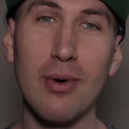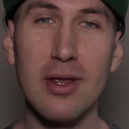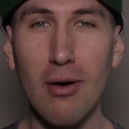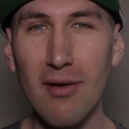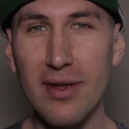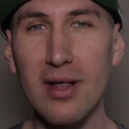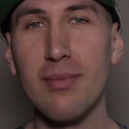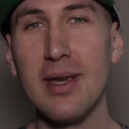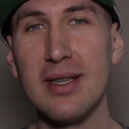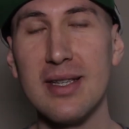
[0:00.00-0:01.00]
with all of that
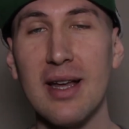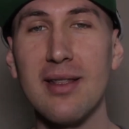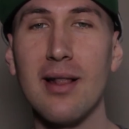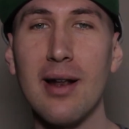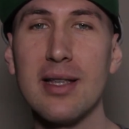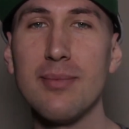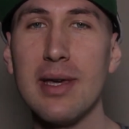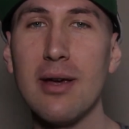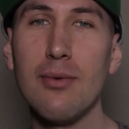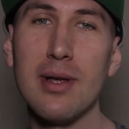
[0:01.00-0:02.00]
being said, let's
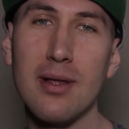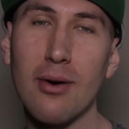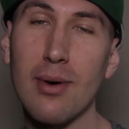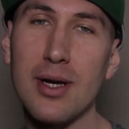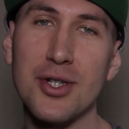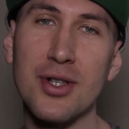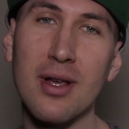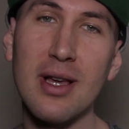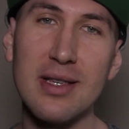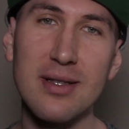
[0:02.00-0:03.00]
begin with the question:
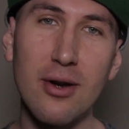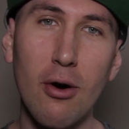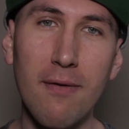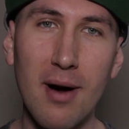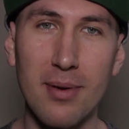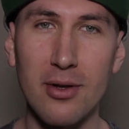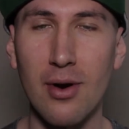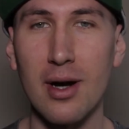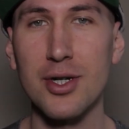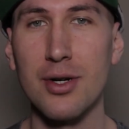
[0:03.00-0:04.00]
is the NoFap
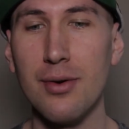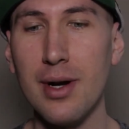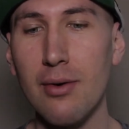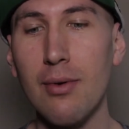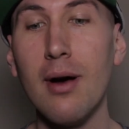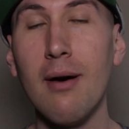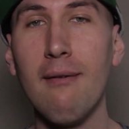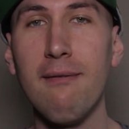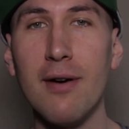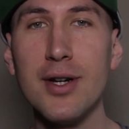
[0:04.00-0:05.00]
attraction real?
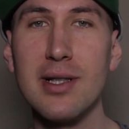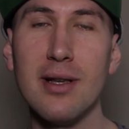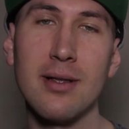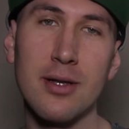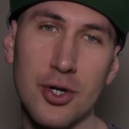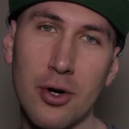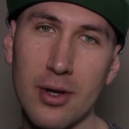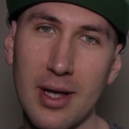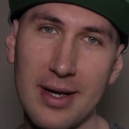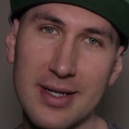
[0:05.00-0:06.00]
Firstly, the
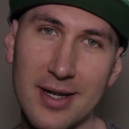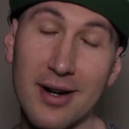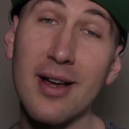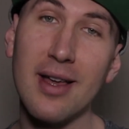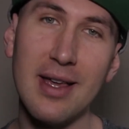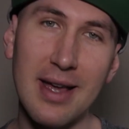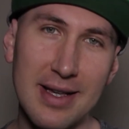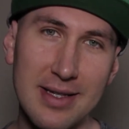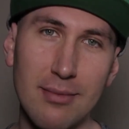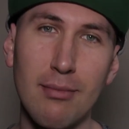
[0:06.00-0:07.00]
short answer:
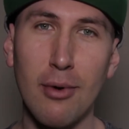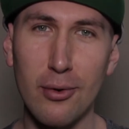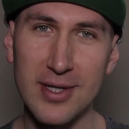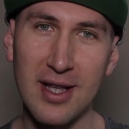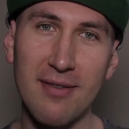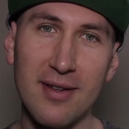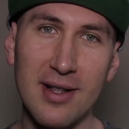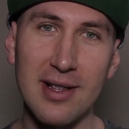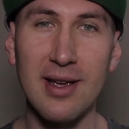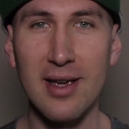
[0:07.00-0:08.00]
yes, most
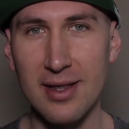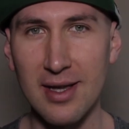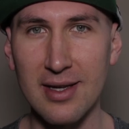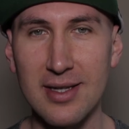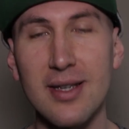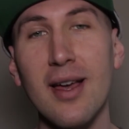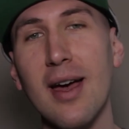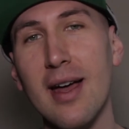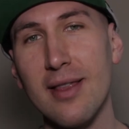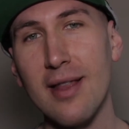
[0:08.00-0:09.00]
definitely it is.
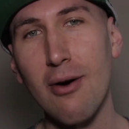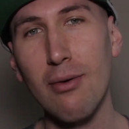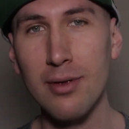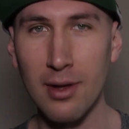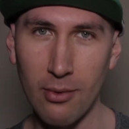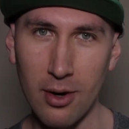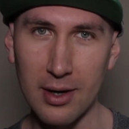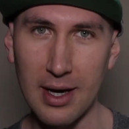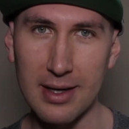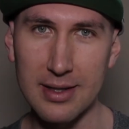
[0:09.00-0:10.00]
And now the long
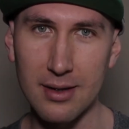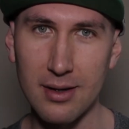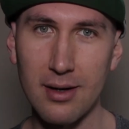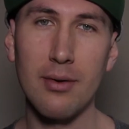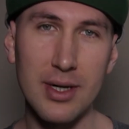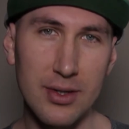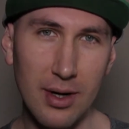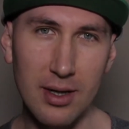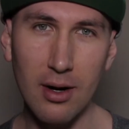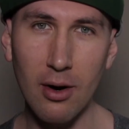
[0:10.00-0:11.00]
answer.
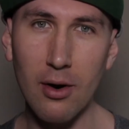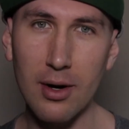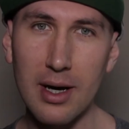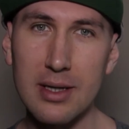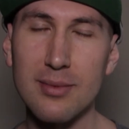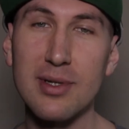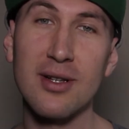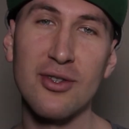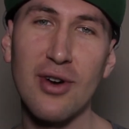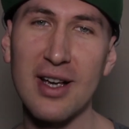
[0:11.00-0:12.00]
Restricting orgasms
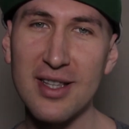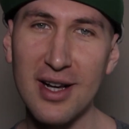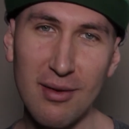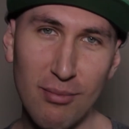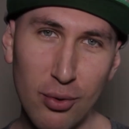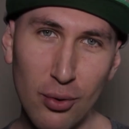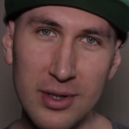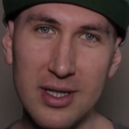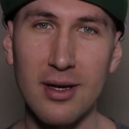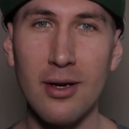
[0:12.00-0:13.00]
drastically
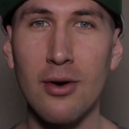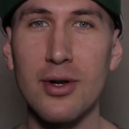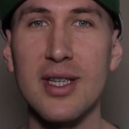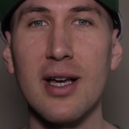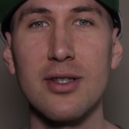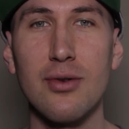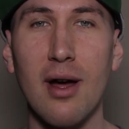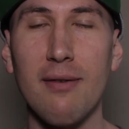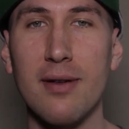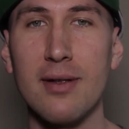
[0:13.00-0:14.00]
boosts your sex
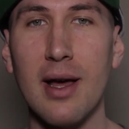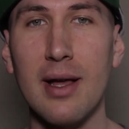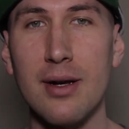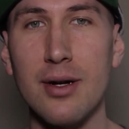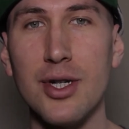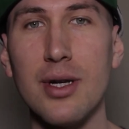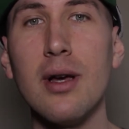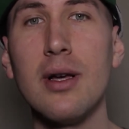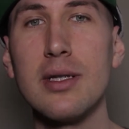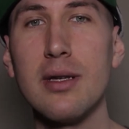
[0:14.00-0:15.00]
drive and energy.
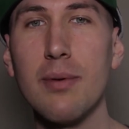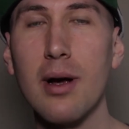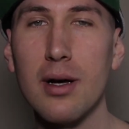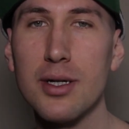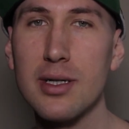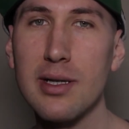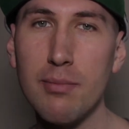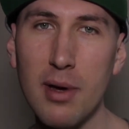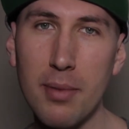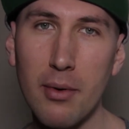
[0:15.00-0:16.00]
Subconsciously,
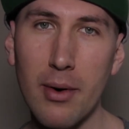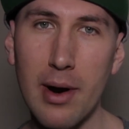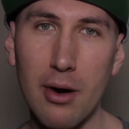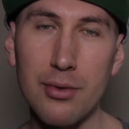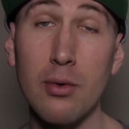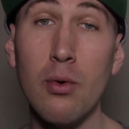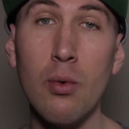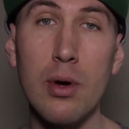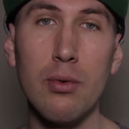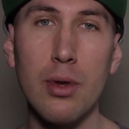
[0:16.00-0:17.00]
people around you
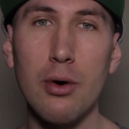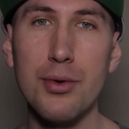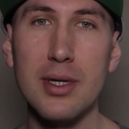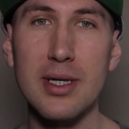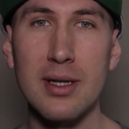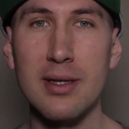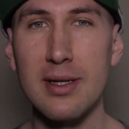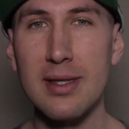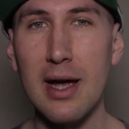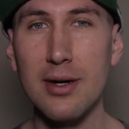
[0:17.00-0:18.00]
will notice
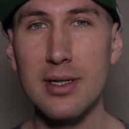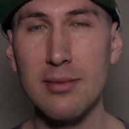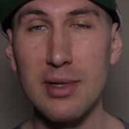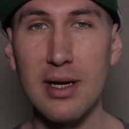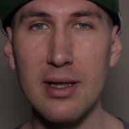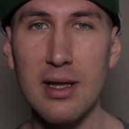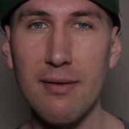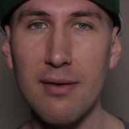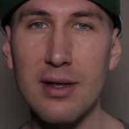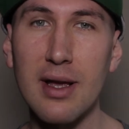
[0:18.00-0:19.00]
that there's something
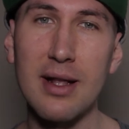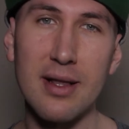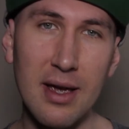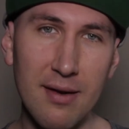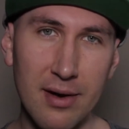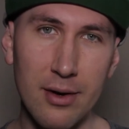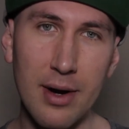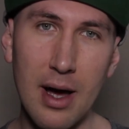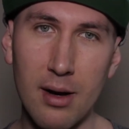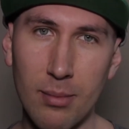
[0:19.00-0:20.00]
different and even
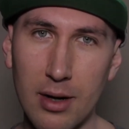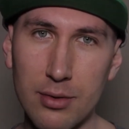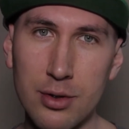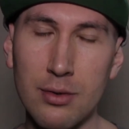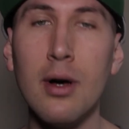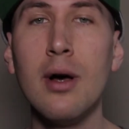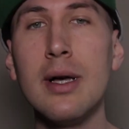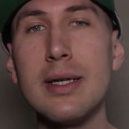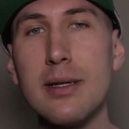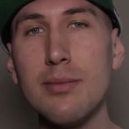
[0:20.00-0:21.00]
rare about you.
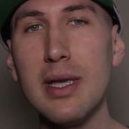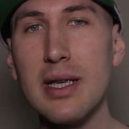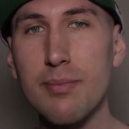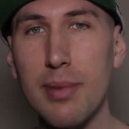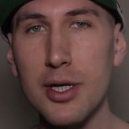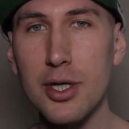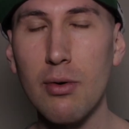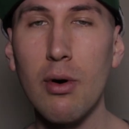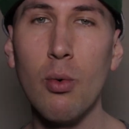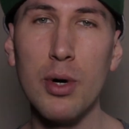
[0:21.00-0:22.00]
Something
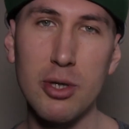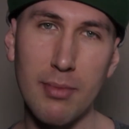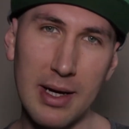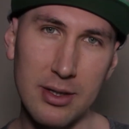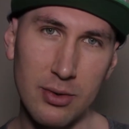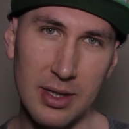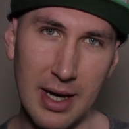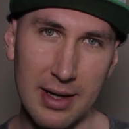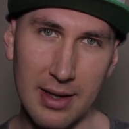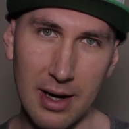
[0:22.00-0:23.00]
special which makes you
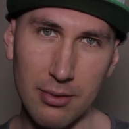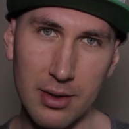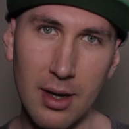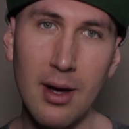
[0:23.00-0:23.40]
stand out.